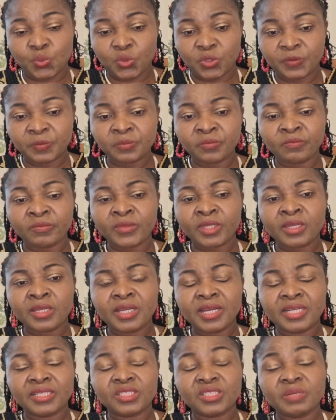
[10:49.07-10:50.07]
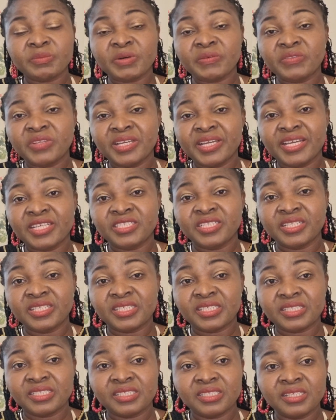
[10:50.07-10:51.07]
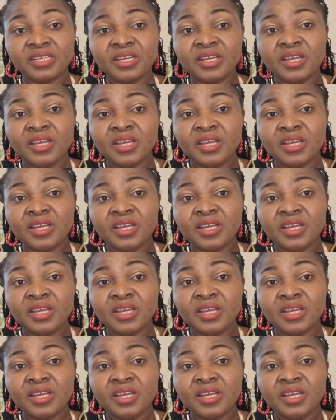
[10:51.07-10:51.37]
one. And some of the agencies,